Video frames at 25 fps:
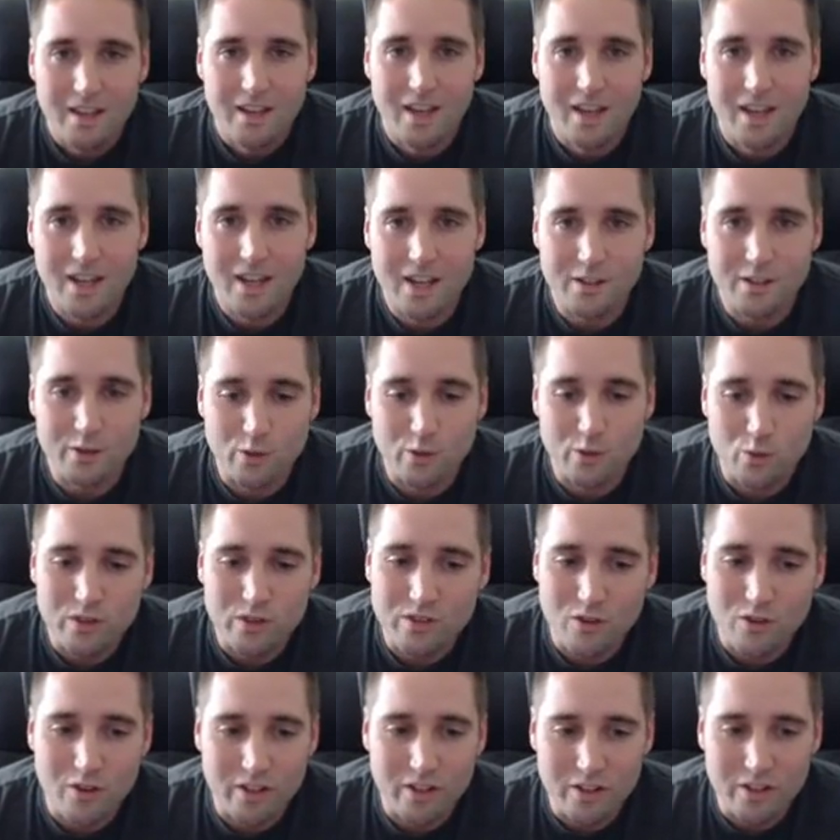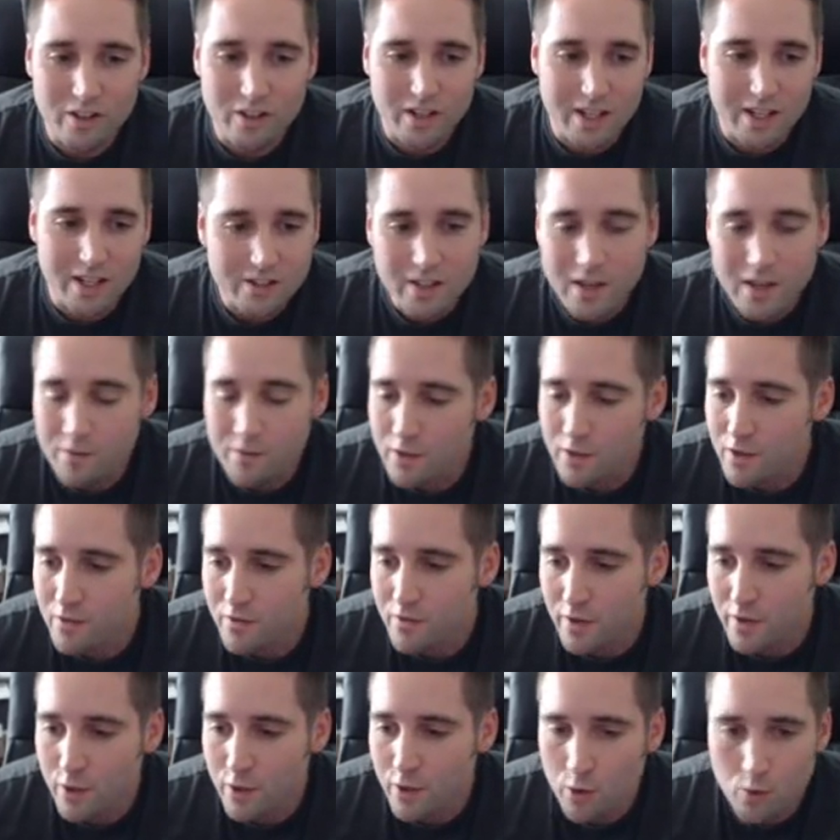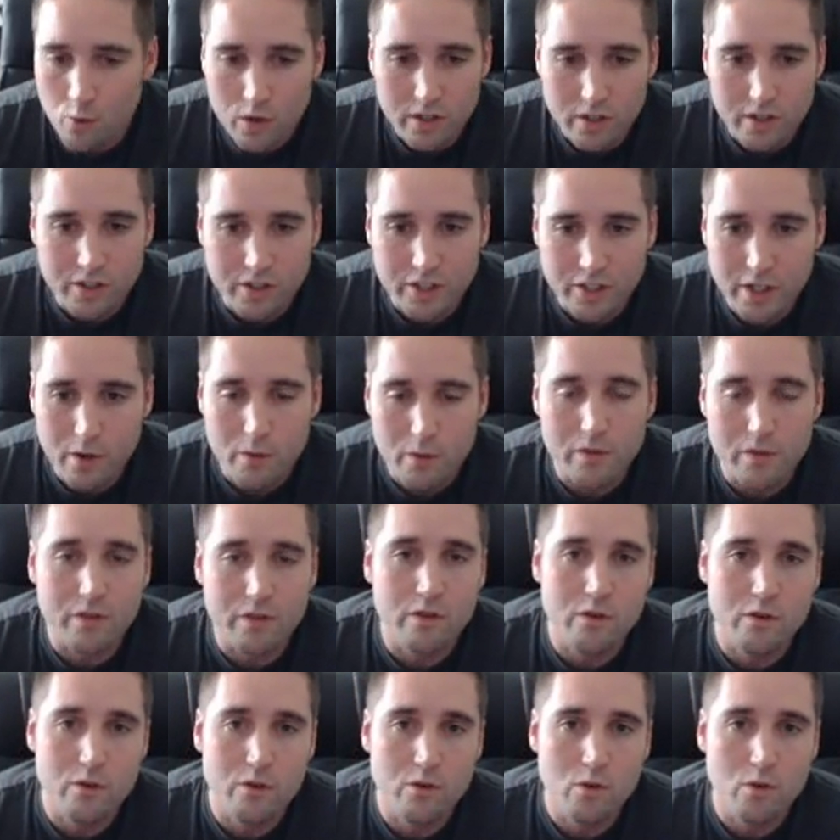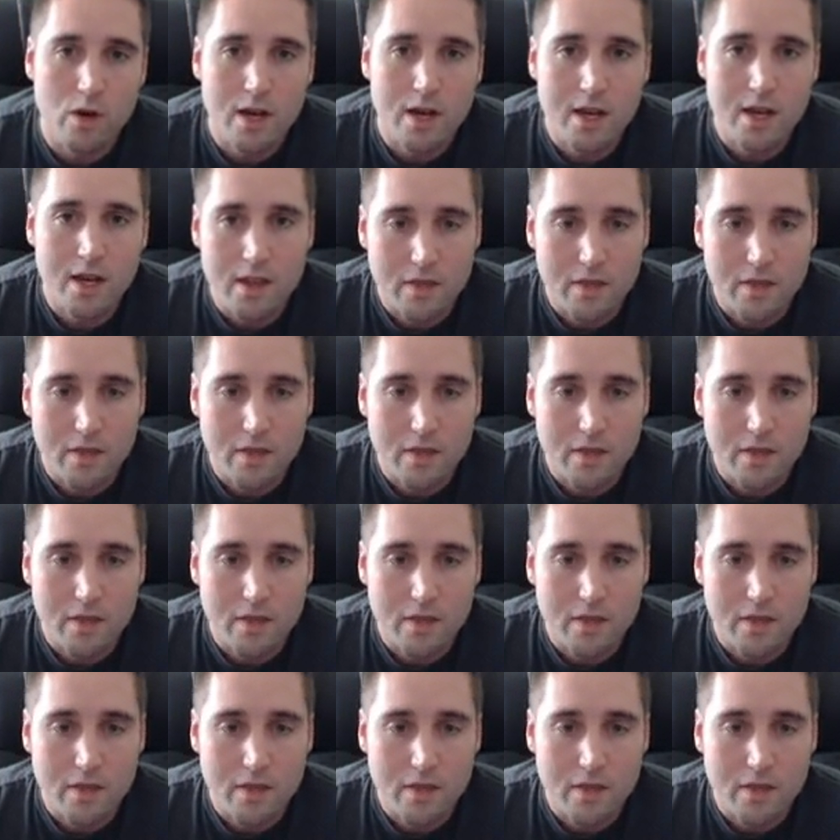Hey guys, so what's going on? I just have another video I wanted to share with you.